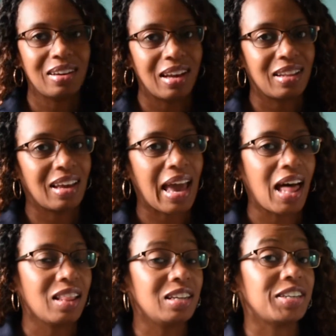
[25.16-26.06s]
at the
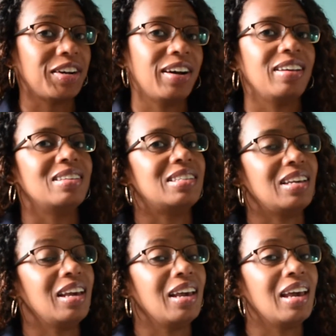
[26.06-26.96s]
calendar. You
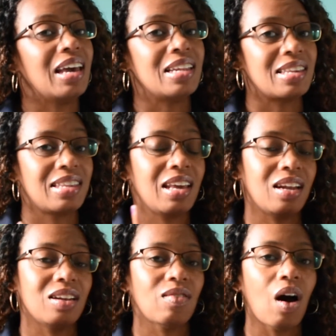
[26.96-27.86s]
see it's the
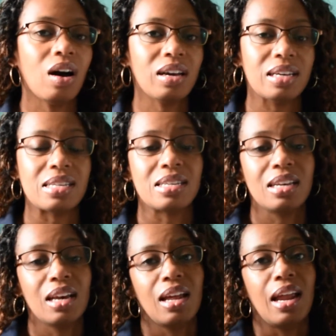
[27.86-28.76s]
end of August.
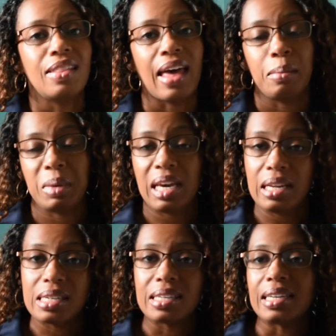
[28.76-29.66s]
That
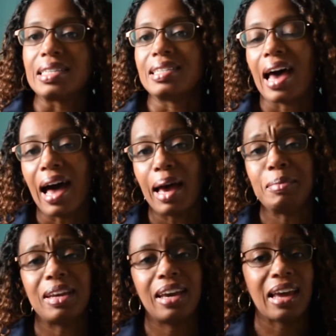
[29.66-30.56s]
means it's time
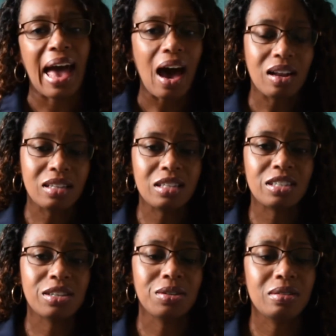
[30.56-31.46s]
to get out of the
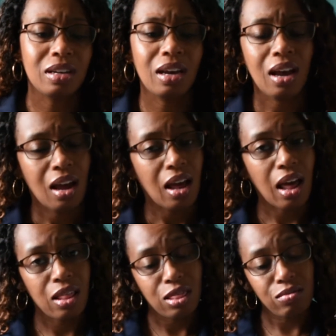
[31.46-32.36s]
jacuzzi
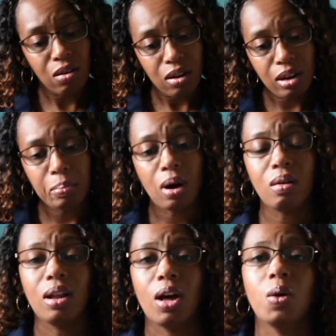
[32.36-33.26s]
and throw on your
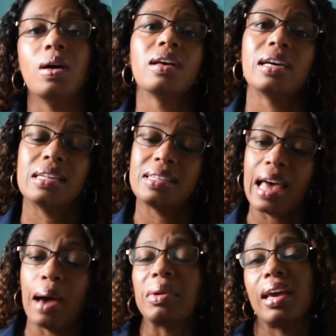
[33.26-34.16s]
polo because it's
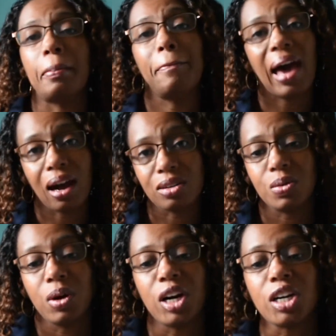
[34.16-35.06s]
time to get back to
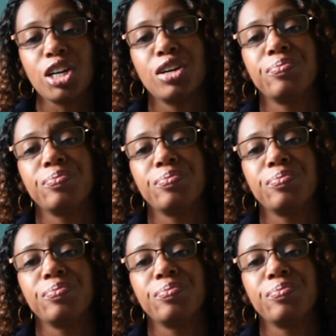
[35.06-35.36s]
work.